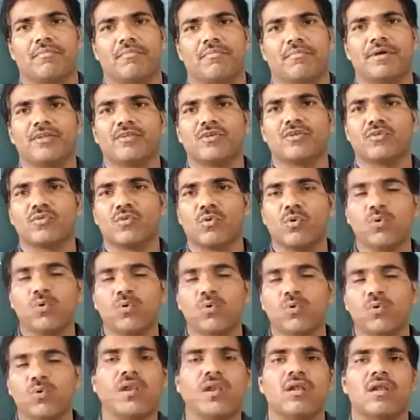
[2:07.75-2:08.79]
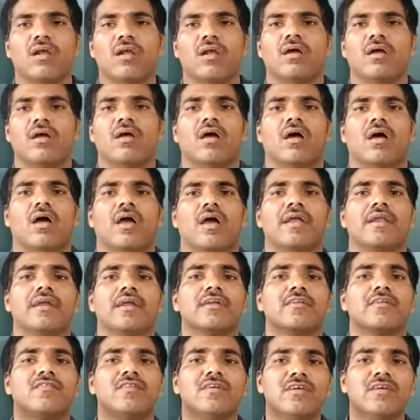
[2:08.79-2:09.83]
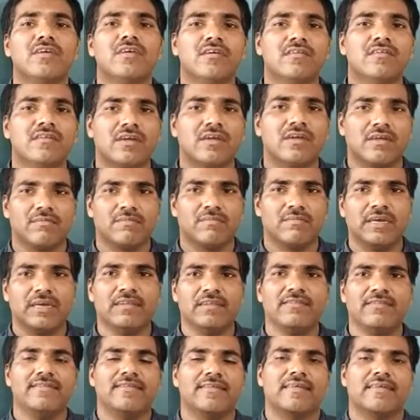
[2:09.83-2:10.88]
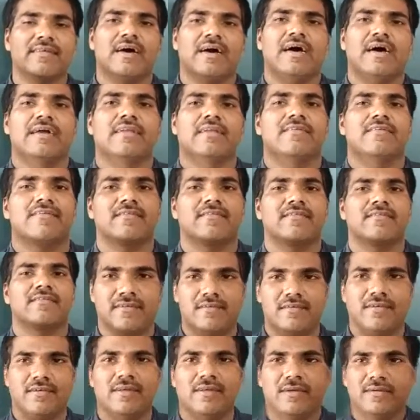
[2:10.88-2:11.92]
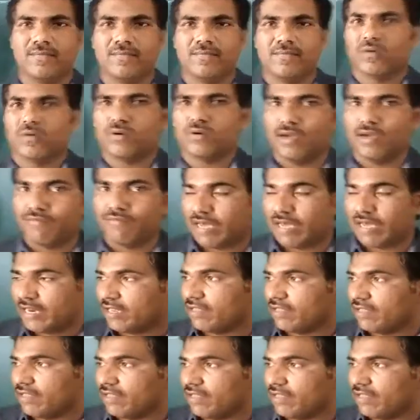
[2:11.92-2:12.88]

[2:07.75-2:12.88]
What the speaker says: But the total energy remains constant. Okay, very